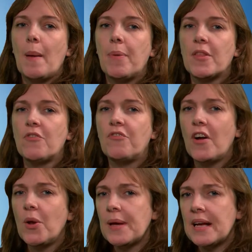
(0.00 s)
but the
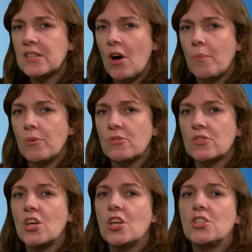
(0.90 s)
following
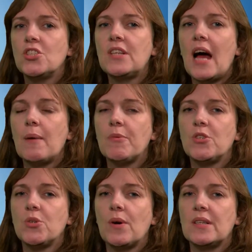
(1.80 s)
examples should help you
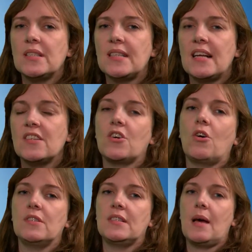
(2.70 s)
to understand the
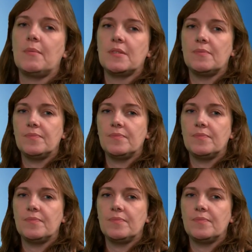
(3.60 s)
concept.